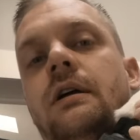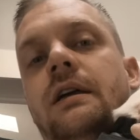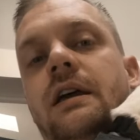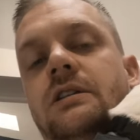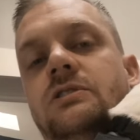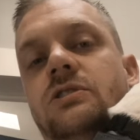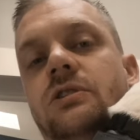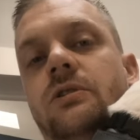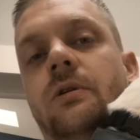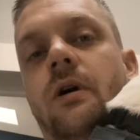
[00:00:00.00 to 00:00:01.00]
get
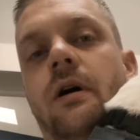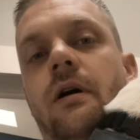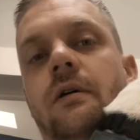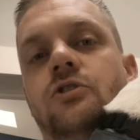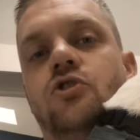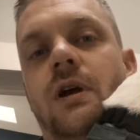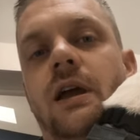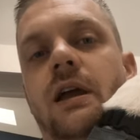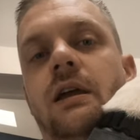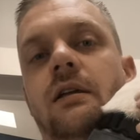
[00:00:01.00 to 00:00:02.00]
to
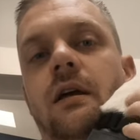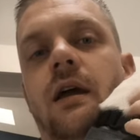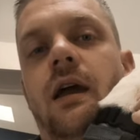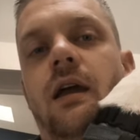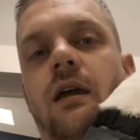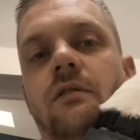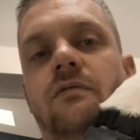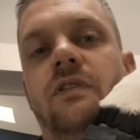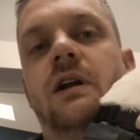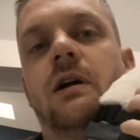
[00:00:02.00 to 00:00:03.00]
train and
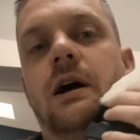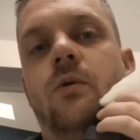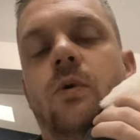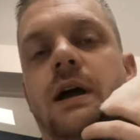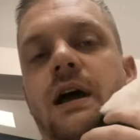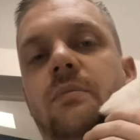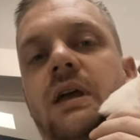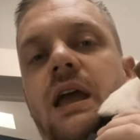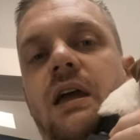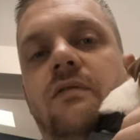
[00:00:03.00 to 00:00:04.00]
figure out what kind of
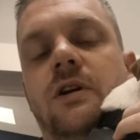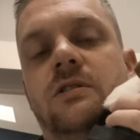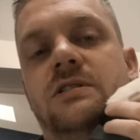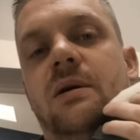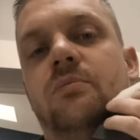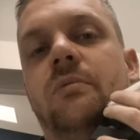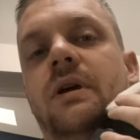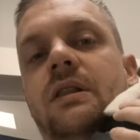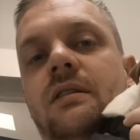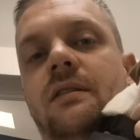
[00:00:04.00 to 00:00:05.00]
behavior and
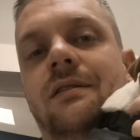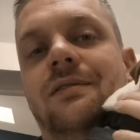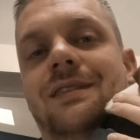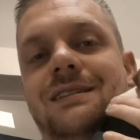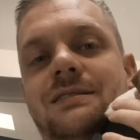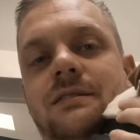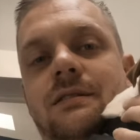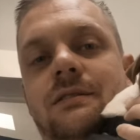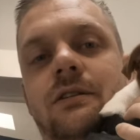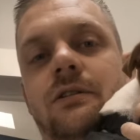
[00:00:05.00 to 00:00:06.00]
temperament this
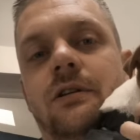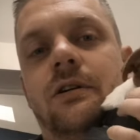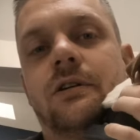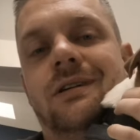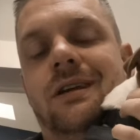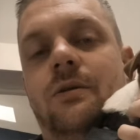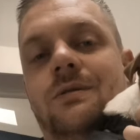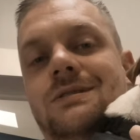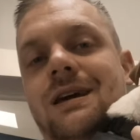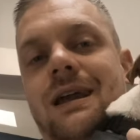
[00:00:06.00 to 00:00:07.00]
little girl here
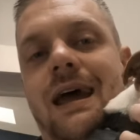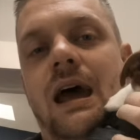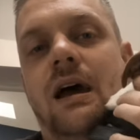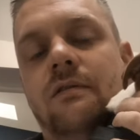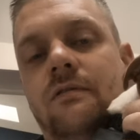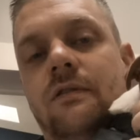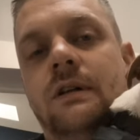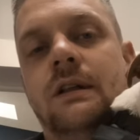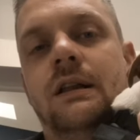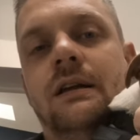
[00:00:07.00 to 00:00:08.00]
was going to have
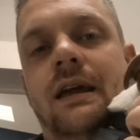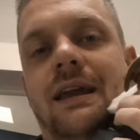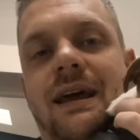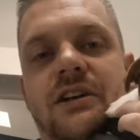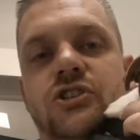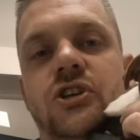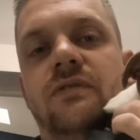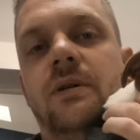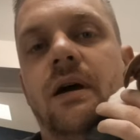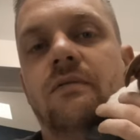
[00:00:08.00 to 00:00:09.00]
and it has
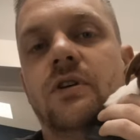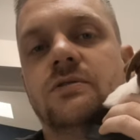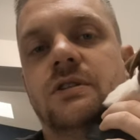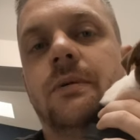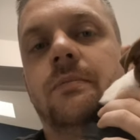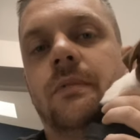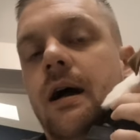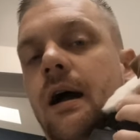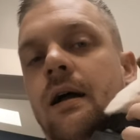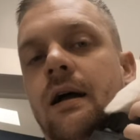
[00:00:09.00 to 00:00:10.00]
shifted my view some
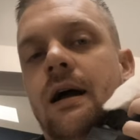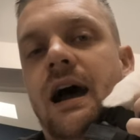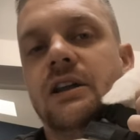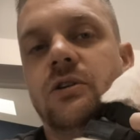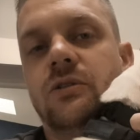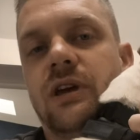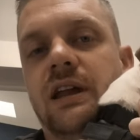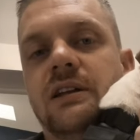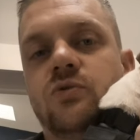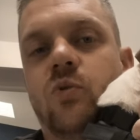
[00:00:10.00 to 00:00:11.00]
I do think
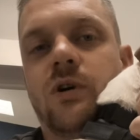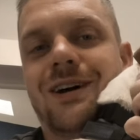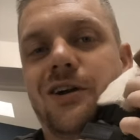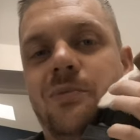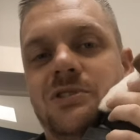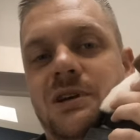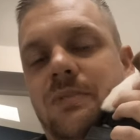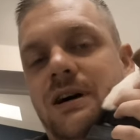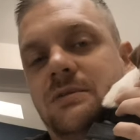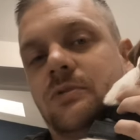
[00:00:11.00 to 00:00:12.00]
it is 100%
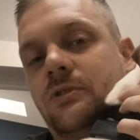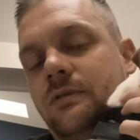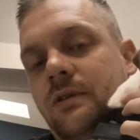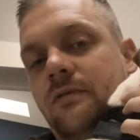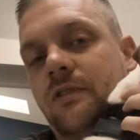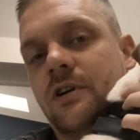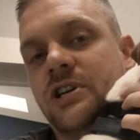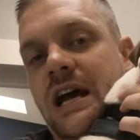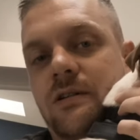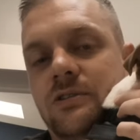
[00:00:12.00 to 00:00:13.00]
possible for a
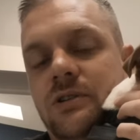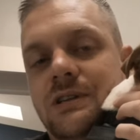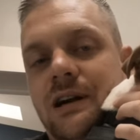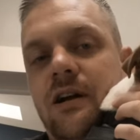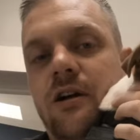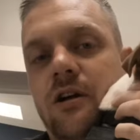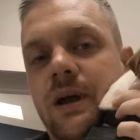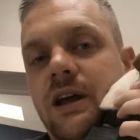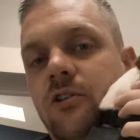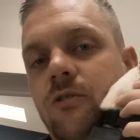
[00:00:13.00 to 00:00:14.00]
Jack Russell Terrier to
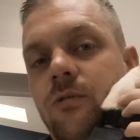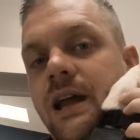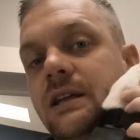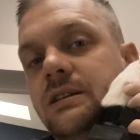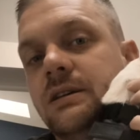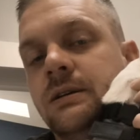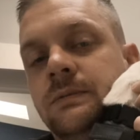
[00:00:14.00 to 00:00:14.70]
make a great